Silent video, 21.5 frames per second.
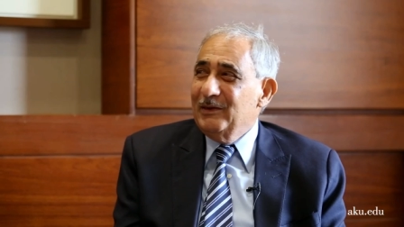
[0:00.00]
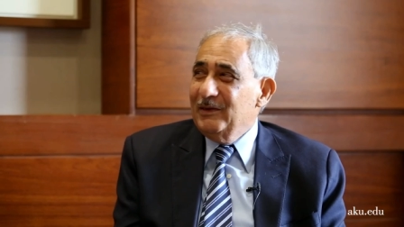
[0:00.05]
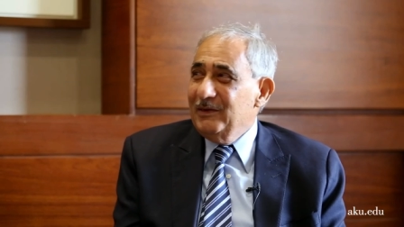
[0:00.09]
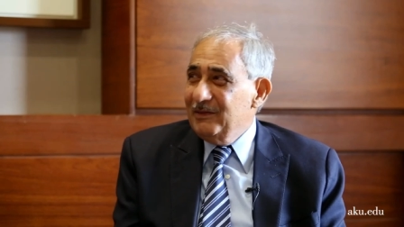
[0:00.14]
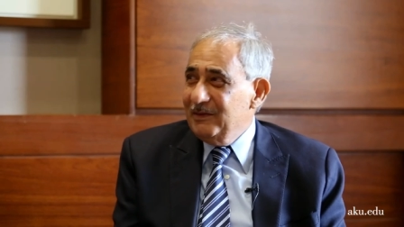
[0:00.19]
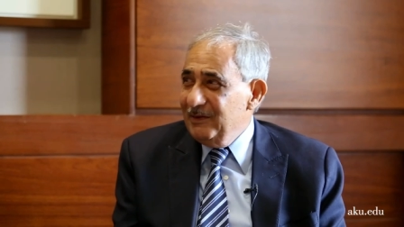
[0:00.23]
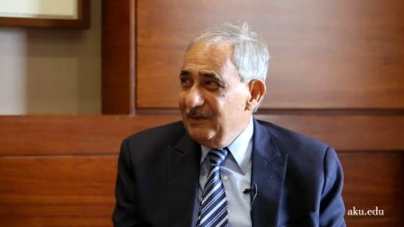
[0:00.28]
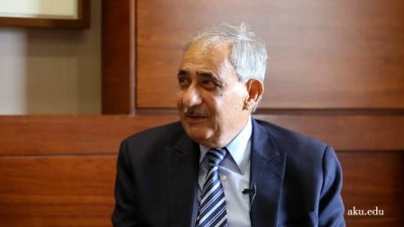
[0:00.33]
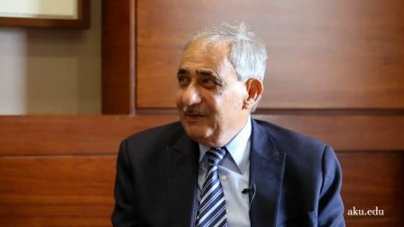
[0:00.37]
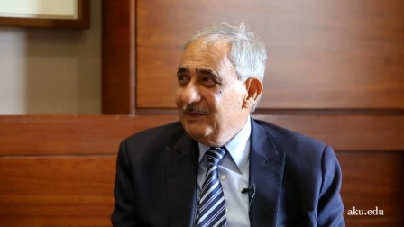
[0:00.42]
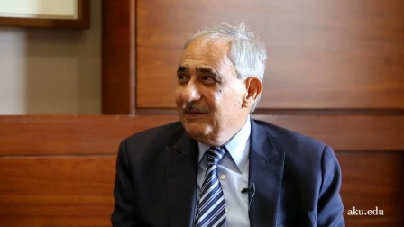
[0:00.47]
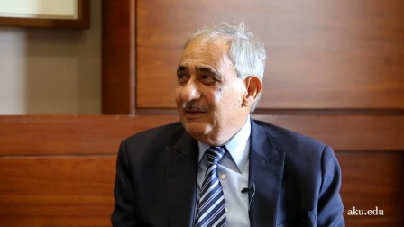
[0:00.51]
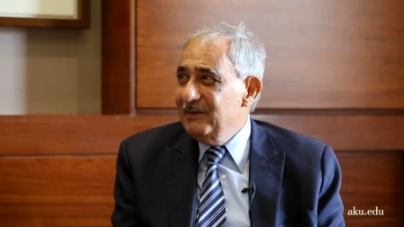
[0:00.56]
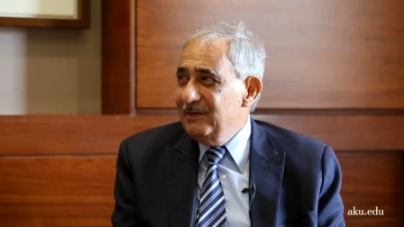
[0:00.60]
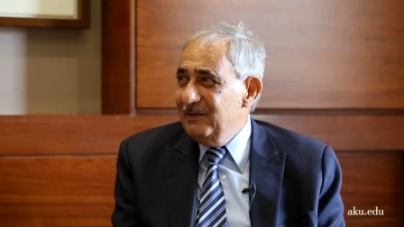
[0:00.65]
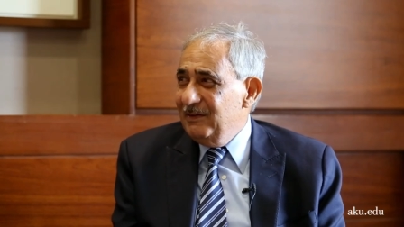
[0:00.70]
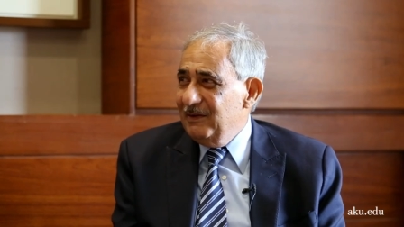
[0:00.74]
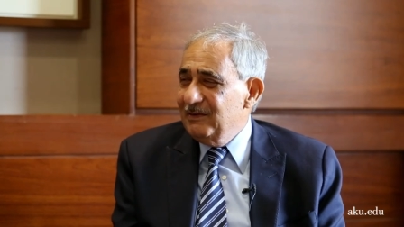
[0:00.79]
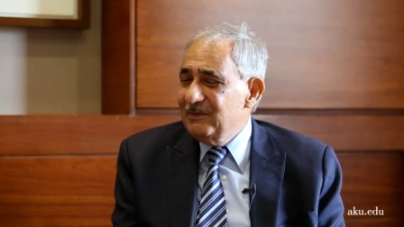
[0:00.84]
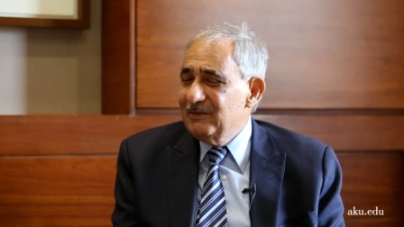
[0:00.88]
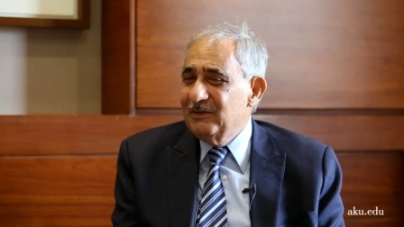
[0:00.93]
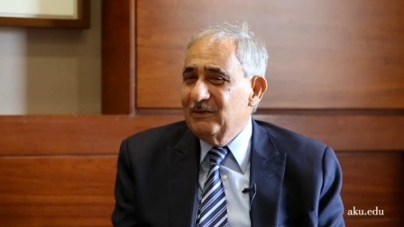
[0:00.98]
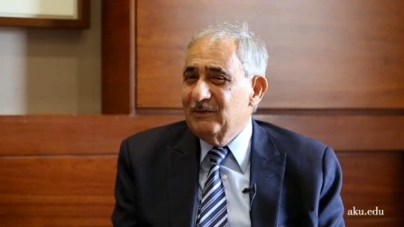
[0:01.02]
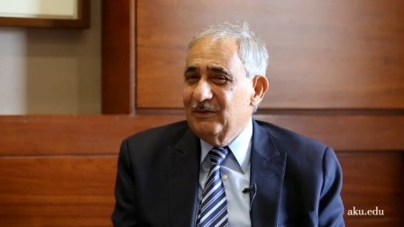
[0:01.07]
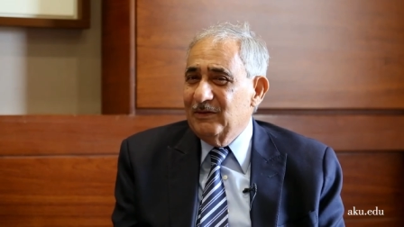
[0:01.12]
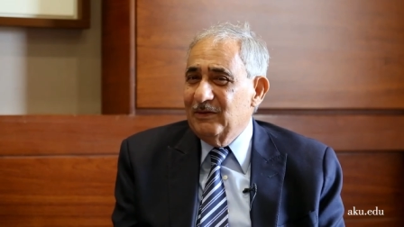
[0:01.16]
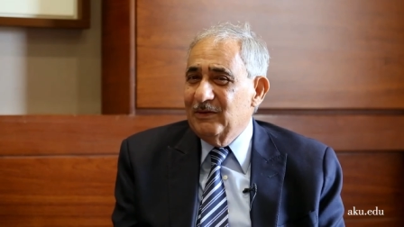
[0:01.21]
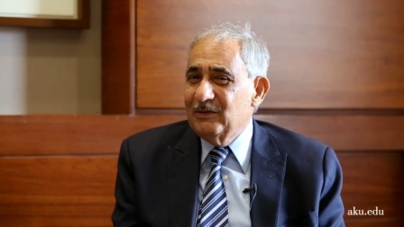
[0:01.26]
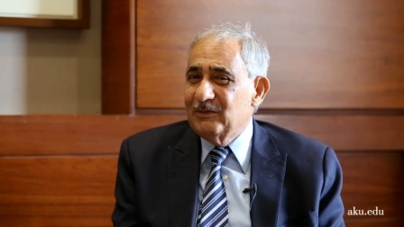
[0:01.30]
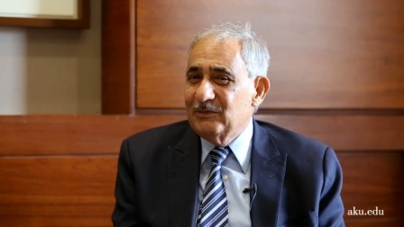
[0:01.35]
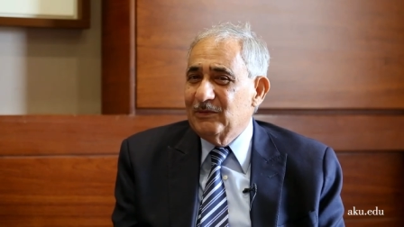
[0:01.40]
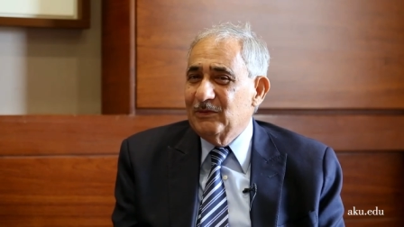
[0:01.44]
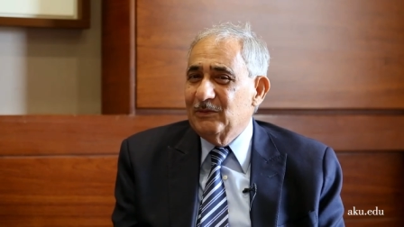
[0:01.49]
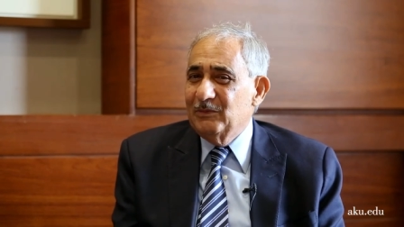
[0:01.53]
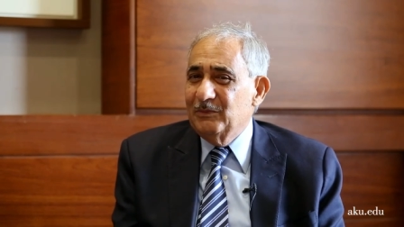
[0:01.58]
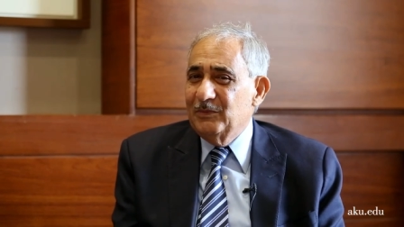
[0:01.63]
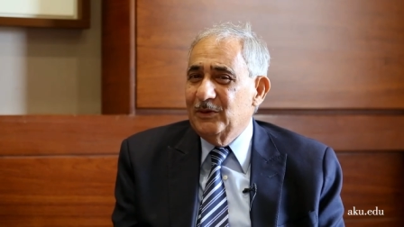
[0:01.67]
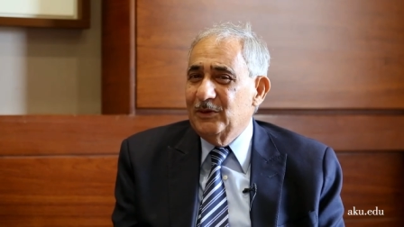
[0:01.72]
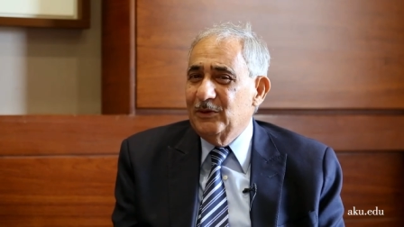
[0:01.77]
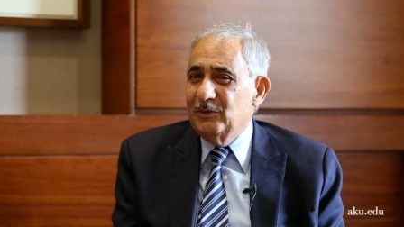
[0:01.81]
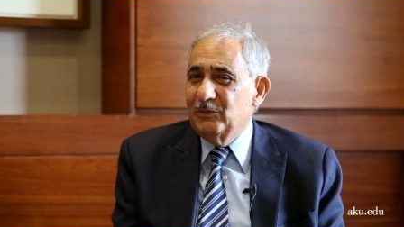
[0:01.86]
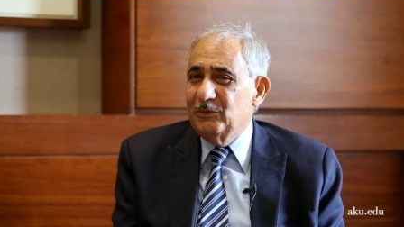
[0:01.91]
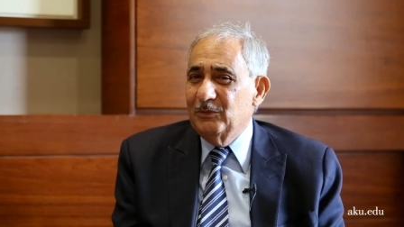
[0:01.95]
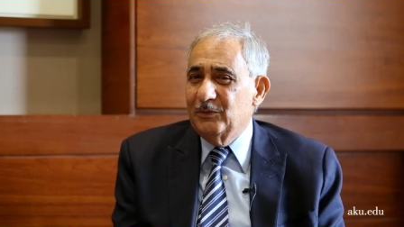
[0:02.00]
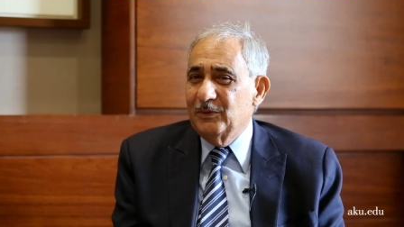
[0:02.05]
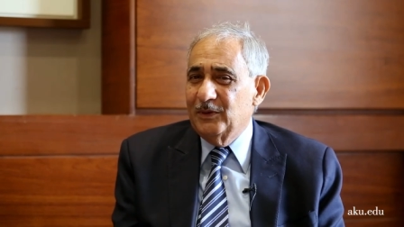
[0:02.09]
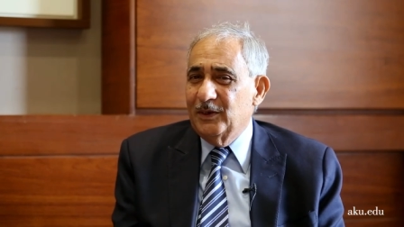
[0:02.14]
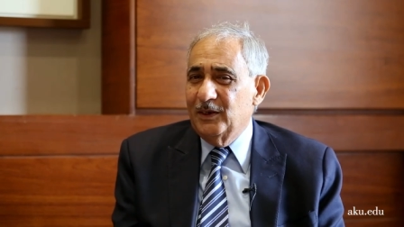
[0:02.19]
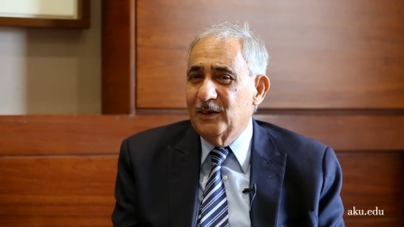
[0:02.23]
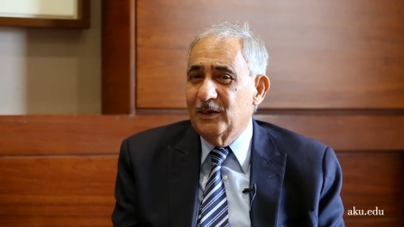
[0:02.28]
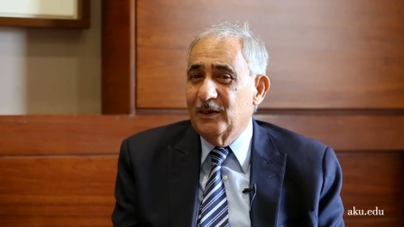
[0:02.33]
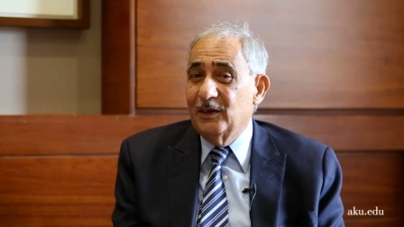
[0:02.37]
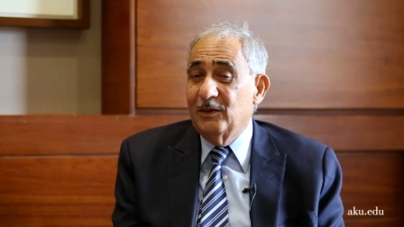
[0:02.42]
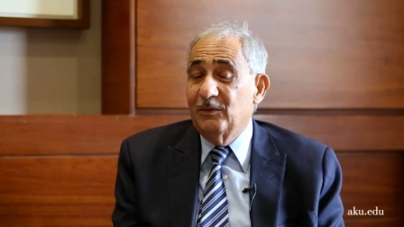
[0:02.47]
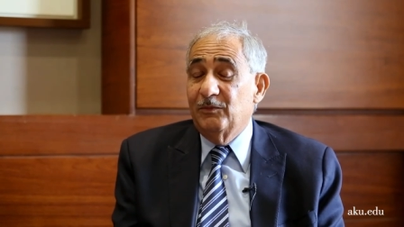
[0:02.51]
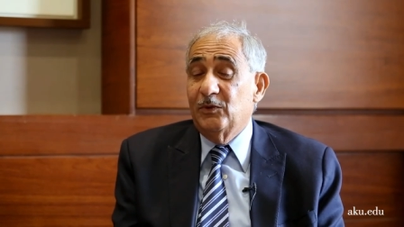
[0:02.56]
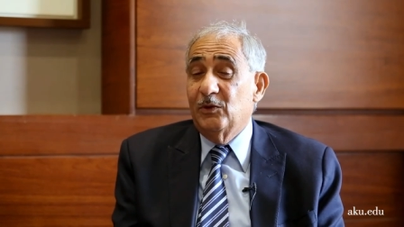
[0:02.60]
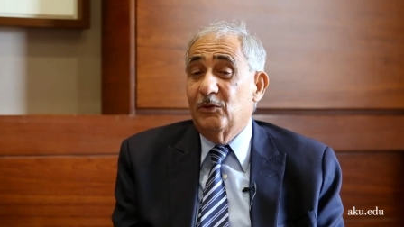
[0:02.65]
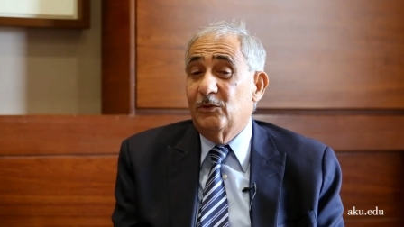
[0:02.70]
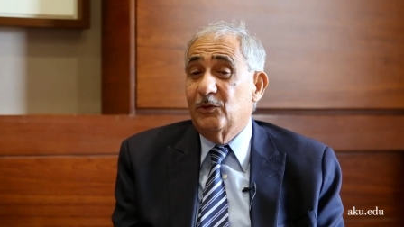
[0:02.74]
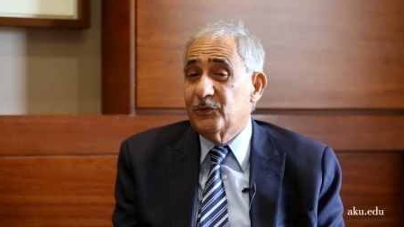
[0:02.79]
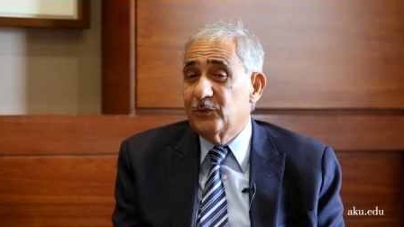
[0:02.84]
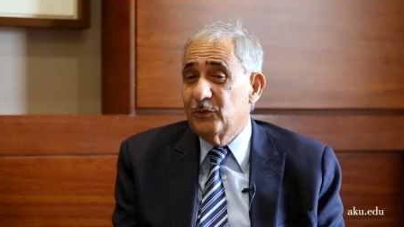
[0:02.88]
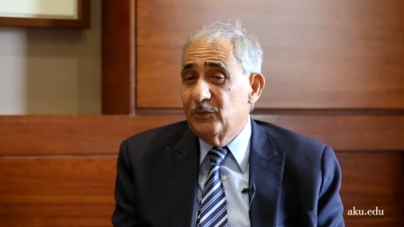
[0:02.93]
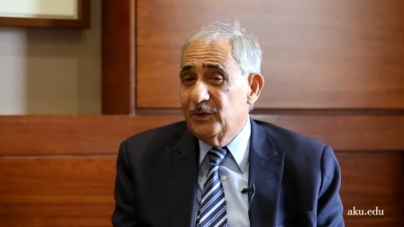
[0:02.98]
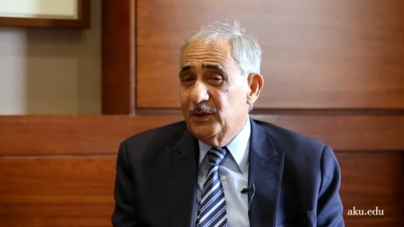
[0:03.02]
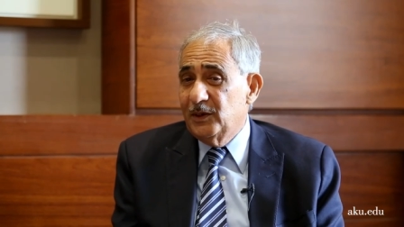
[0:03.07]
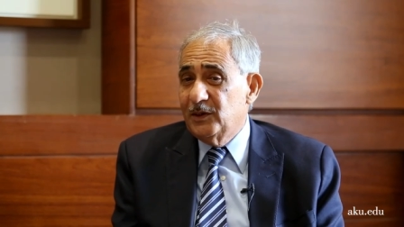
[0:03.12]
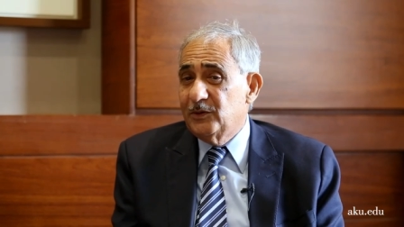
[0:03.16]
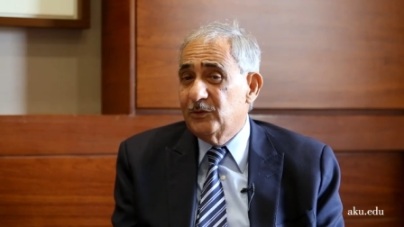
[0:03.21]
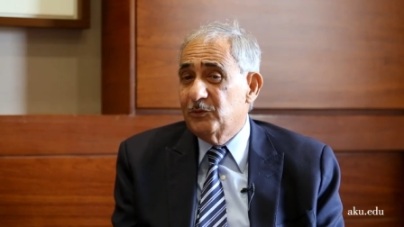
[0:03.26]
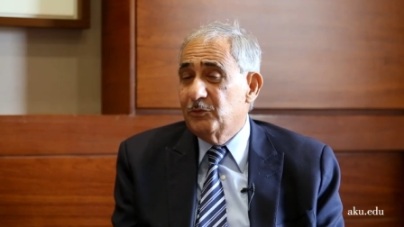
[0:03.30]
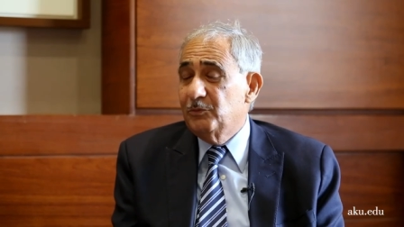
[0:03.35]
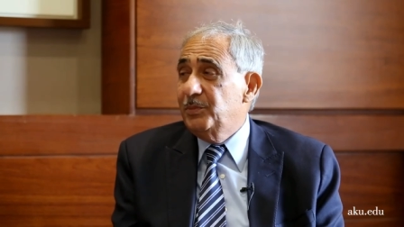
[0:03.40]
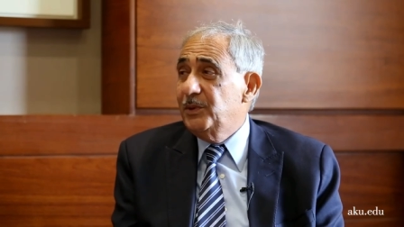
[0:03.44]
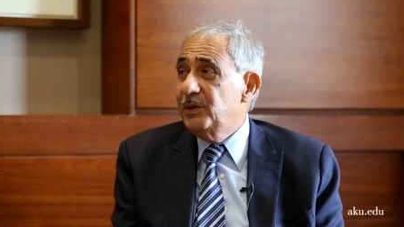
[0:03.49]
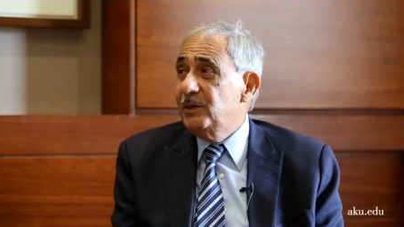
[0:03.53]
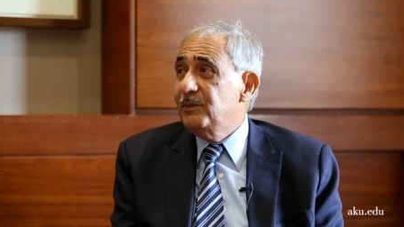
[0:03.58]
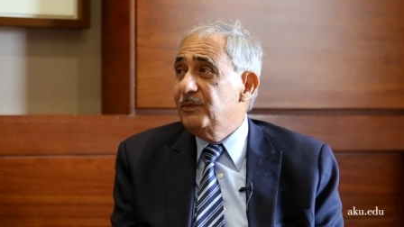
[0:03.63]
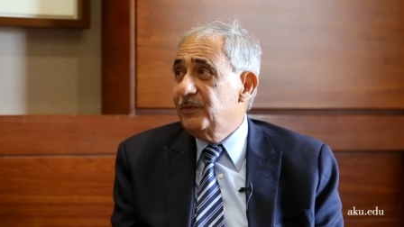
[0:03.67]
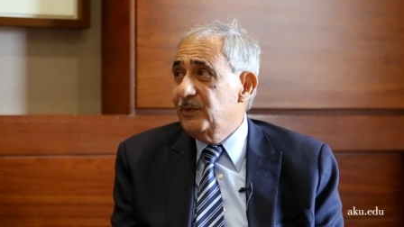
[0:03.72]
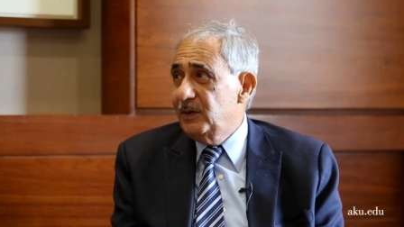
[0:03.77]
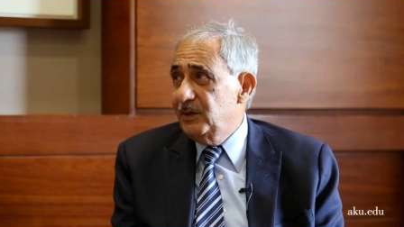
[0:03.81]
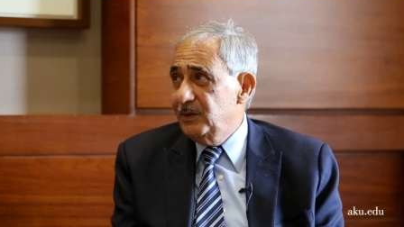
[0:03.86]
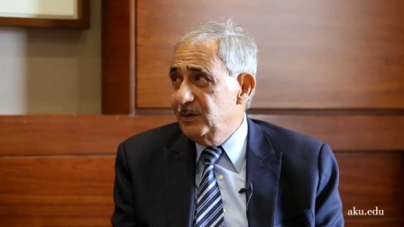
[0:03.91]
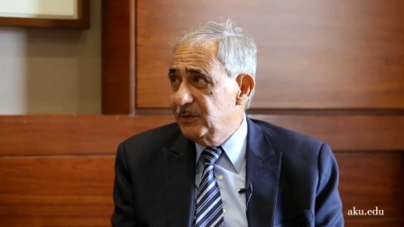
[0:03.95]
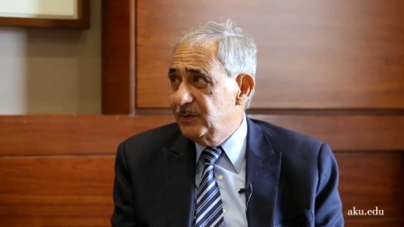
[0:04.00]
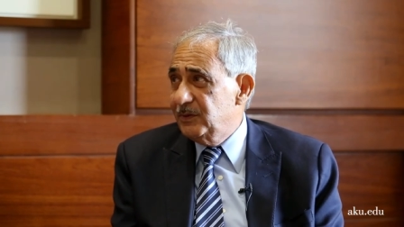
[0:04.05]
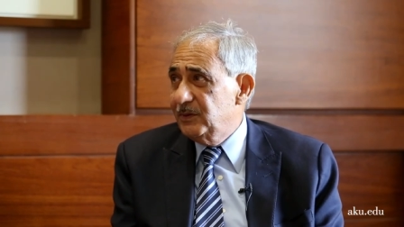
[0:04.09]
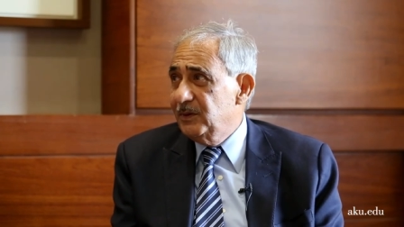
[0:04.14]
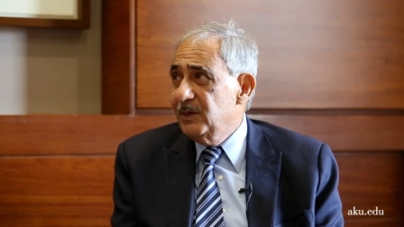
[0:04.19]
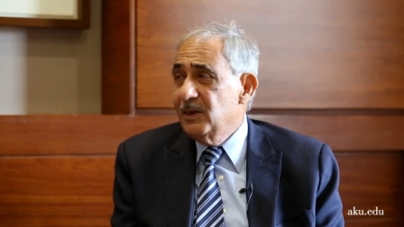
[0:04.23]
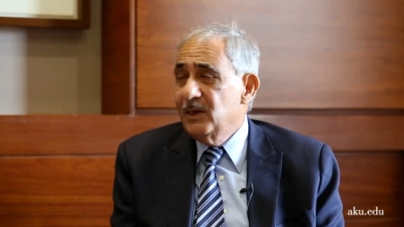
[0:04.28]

I, think that that's the direction we need to take, and we also need to build friends.